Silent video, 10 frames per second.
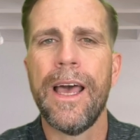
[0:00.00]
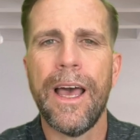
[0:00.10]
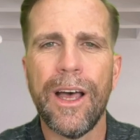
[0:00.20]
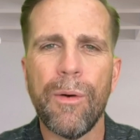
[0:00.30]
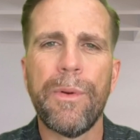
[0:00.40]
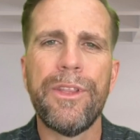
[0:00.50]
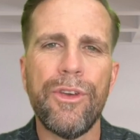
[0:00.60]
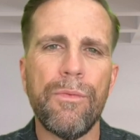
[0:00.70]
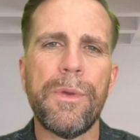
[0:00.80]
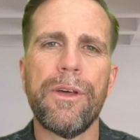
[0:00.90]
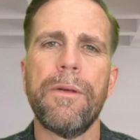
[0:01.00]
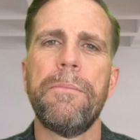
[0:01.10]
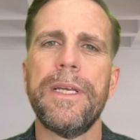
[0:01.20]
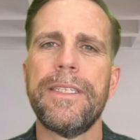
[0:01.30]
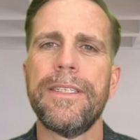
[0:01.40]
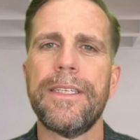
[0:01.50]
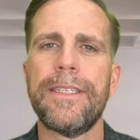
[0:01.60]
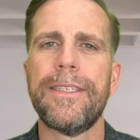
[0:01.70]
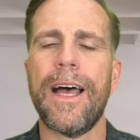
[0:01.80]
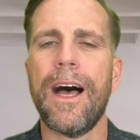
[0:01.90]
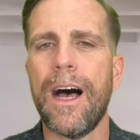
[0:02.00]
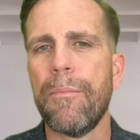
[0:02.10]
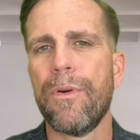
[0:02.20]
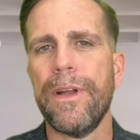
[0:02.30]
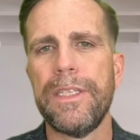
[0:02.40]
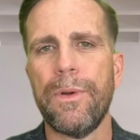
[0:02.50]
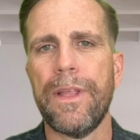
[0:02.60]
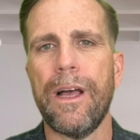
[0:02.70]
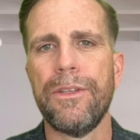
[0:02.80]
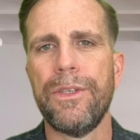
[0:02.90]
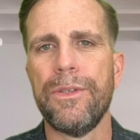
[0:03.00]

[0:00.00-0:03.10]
helping you build a business that operates without you.